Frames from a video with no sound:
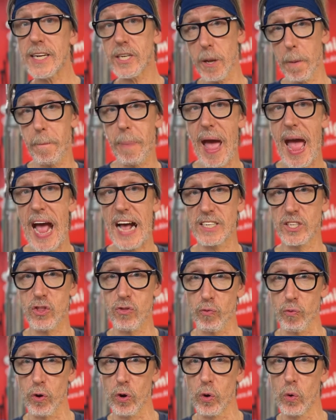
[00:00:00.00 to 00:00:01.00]
to pass
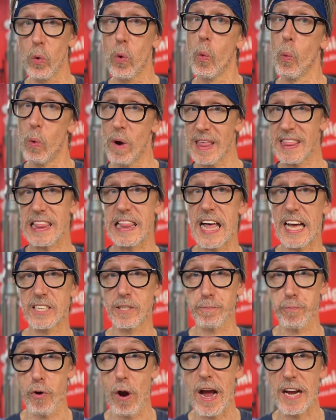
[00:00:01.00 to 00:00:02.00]
through with less
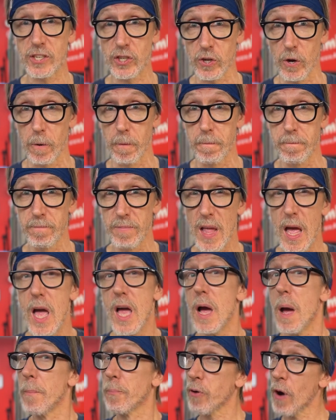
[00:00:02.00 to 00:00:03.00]
pressure.
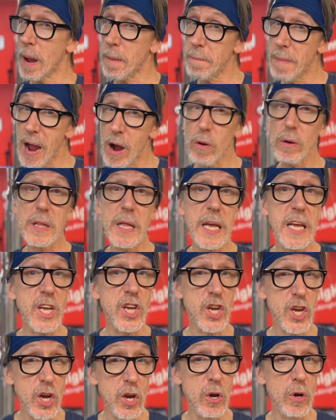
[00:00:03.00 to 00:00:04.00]
Primarily
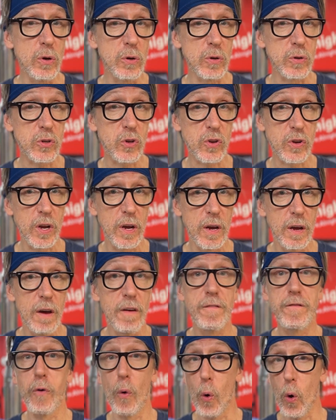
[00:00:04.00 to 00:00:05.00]
used
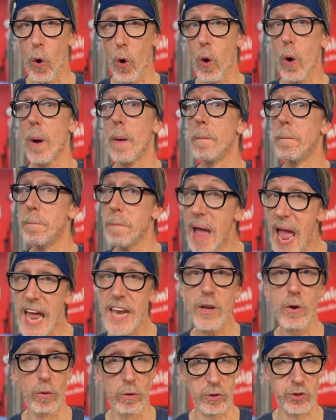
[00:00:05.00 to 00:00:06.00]
for
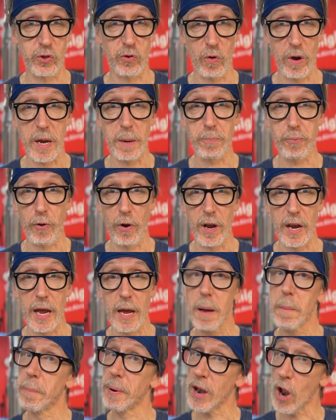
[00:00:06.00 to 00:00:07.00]
manual screen printing,
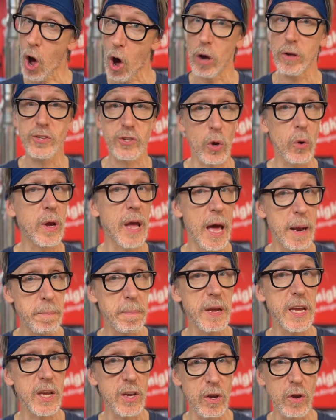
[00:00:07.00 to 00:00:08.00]
but also can
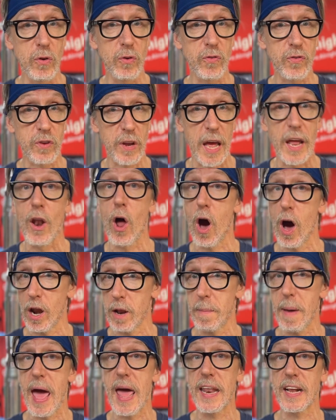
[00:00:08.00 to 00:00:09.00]
be used in
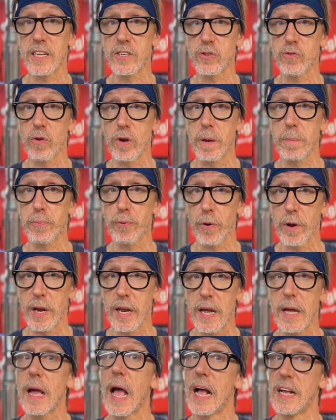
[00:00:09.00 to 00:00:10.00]
automatic screen
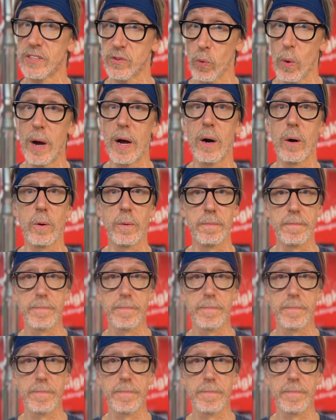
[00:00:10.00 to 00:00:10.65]
printing as well.